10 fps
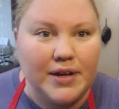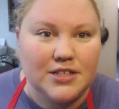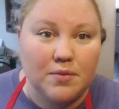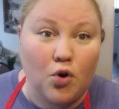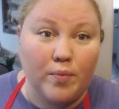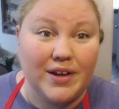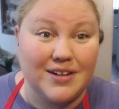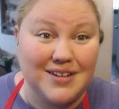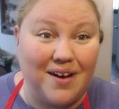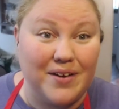made some homemade
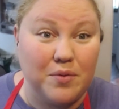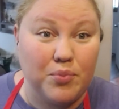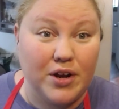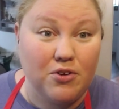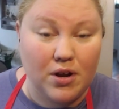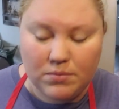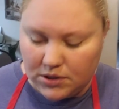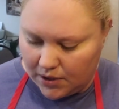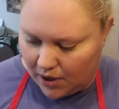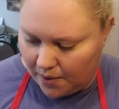Italian
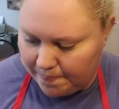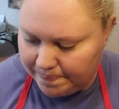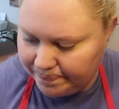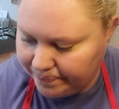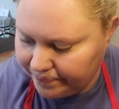breadcrumbs. Um,